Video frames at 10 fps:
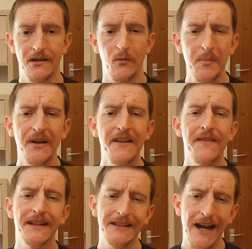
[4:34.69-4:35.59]
We believe
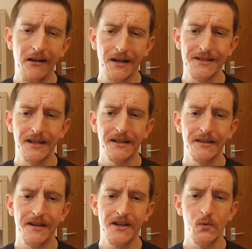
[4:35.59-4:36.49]
that character
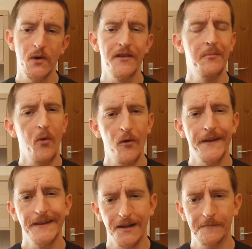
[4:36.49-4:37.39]
is worth more than
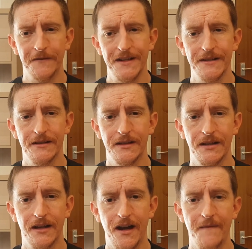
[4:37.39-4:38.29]
comfort,
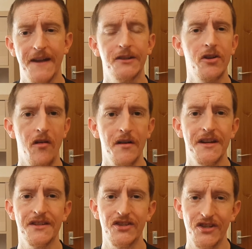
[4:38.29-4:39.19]
and that God
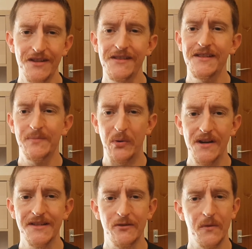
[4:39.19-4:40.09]
is just as
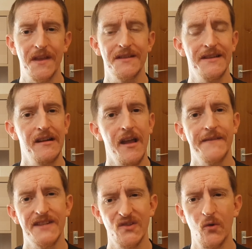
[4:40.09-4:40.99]
present with us in
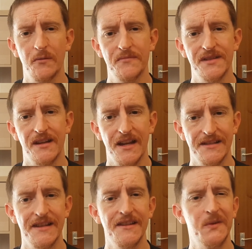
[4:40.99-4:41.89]
life's storms as
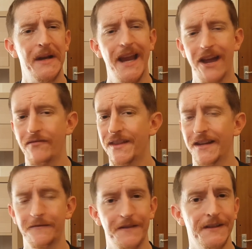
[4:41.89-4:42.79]
he is when everything
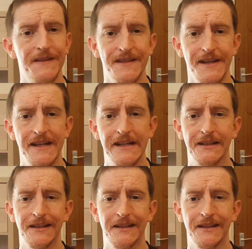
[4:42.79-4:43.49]
feels sunny.